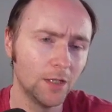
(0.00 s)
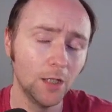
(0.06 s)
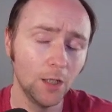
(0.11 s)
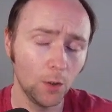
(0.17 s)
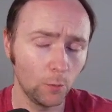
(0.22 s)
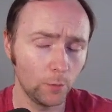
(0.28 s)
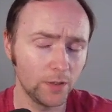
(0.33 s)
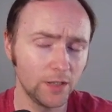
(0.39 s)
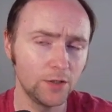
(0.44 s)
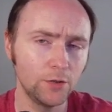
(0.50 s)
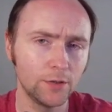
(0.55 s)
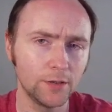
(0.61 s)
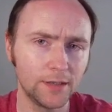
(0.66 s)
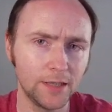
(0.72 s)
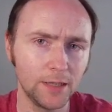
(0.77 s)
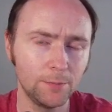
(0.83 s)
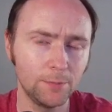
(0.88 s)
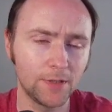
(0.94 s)
We did do a
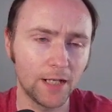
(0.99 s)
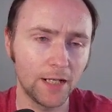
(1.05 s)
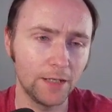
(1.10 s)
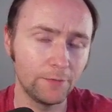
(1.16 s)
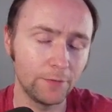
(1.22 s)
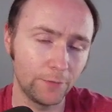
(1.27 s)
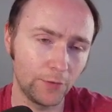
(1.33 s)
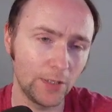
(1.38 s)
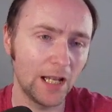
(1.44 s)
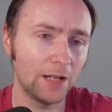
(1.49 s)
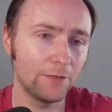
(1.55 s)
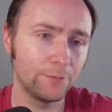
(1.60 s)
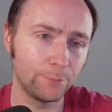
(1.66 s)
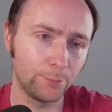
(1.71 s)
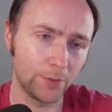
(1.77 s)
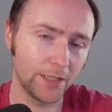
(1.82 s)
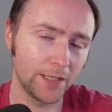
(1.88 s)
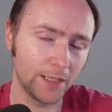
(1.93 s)
deep dive. If you have
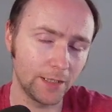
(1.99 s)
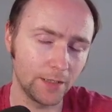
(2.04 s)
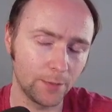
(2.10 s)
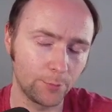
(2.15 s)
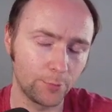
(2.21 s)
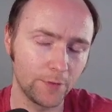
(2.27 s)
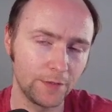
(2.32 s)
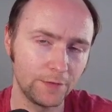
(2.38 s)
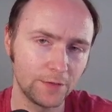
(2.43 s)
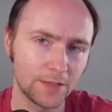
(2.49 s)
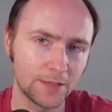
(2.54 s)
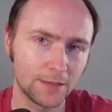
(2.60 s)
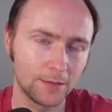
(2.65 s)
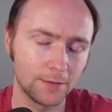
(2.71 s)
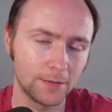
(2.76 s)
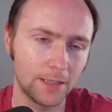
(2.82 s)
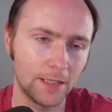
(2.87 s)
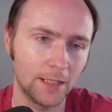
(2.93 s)
played any of the previous
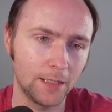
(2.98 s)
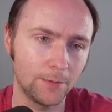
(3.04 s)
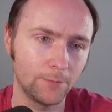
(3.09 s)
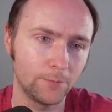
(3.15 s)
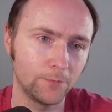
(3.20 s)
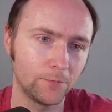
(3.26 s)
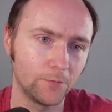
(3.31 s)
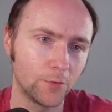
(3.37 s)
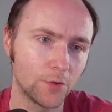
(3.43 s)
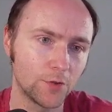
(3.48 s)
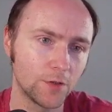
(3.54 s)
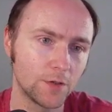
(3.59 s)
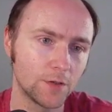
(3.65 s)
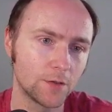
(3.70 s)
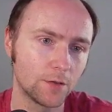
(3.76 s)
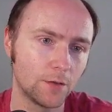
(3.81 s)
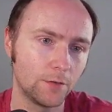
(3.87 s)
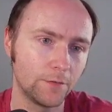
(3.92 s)

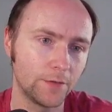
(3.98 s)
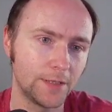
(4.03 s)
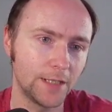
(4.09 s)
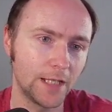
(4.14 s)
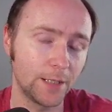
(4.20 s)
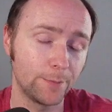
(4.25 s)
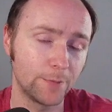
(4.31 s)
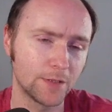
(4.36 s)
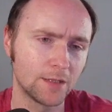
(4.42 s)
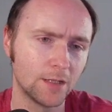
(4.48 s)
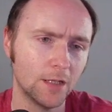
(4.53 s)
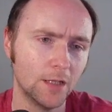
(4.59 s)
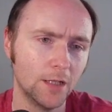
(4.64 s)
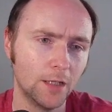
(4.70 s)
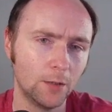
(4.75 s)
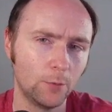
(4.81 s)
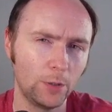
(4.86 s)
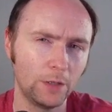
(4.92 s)
versions of the database,
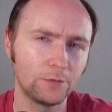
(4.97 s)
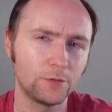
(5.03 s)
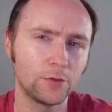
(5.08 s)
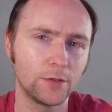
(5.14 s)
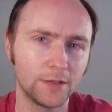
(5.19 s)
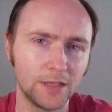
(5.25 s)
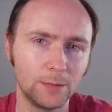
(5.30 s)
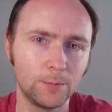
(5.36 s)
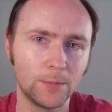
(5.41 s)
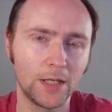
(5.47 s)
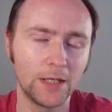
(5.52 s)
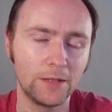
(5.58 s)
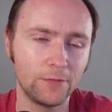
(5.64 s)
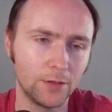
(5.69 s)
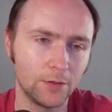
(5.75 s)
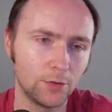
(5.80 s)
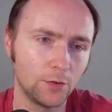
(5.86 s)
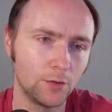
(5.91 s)
we have done a deep dive
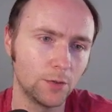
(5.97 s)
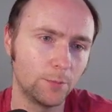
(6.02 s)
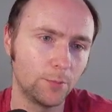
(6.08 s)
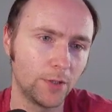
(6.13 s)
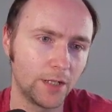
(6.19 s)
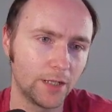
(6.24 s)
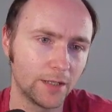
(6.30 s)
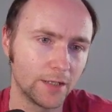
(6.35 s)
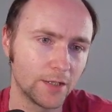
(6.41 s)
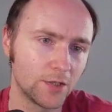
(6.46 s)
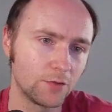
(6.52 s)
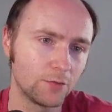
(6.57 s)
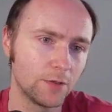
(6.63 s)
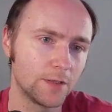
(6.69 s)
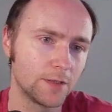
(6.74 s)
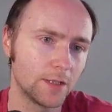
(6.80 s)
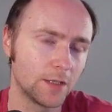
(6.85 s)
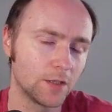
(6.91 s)
into the player
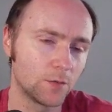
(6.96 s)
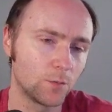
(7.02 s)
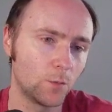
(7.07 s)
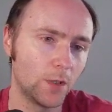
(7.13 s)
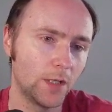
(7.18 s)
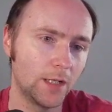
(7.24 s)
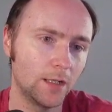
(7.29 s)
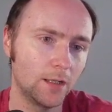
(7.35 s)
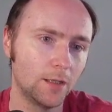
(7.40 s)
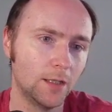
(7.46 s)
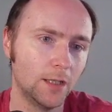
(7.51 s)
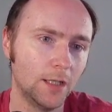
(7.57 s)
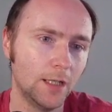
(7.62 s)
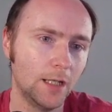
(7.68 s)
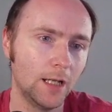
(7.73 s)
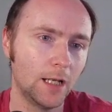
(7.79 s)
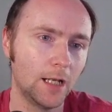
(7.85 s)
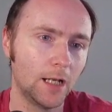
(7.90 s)
histories as well.
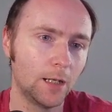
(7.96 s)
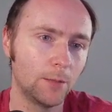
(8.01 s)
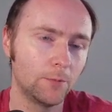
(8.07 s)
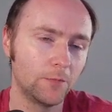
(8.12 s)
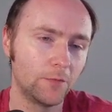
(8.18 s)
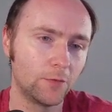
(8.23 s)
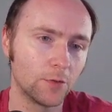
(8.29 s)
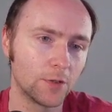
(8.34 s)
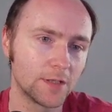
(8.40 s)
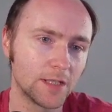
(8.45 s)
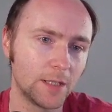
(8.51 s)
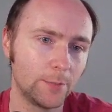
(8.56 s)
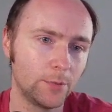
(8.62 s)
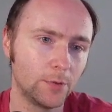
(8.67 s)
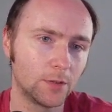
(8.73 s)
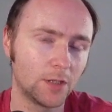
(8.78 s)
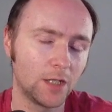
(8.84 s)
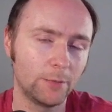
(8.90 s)
For
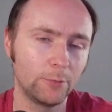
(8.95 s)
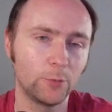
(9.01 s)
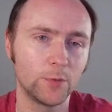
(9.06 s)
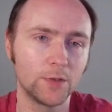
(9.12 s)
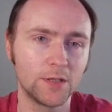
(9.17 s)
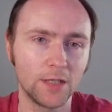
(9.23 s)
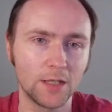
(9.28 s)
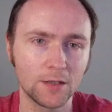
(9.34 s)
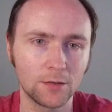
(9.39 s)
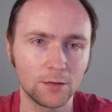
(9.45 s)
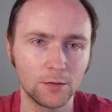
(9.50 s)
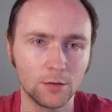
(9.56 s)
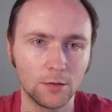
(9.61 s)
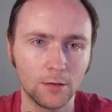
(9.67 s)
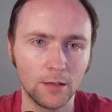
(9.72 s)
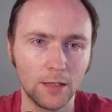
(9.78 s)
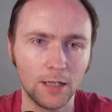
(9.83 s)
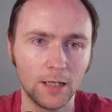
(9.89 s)
example, Tommy
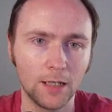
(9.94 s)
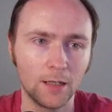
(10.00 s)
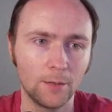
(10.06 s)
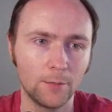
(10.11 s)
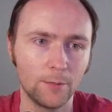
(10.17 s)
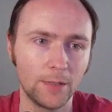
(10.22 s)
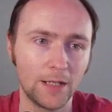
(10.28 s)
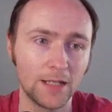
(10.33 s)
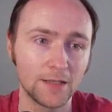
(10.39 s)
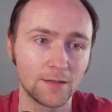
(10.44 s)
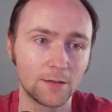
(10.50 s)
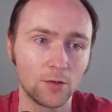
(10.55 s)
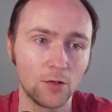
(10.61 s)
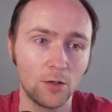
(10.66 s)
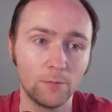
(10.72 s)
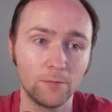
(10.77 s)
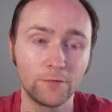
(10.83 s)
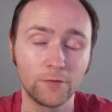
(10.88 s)
Winchester has
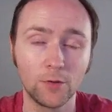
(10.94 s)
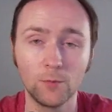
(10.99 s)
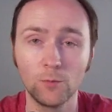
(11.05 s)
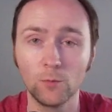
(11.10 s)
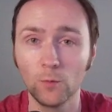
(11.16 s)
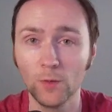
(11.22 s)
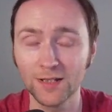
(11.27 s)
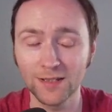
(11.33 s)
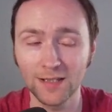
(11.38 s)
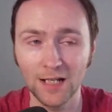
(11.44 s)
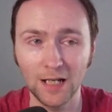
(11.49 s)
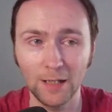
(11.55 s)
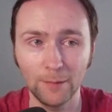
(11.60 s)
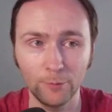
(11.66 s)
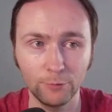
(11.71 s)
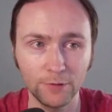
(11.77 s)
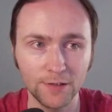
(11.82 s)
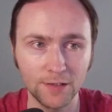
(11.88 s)
come from West
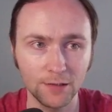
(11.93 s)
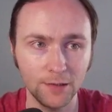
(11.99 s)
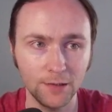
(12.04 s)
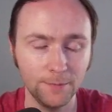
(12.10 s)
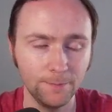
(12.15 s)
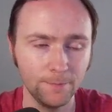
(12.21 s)
Ham originally.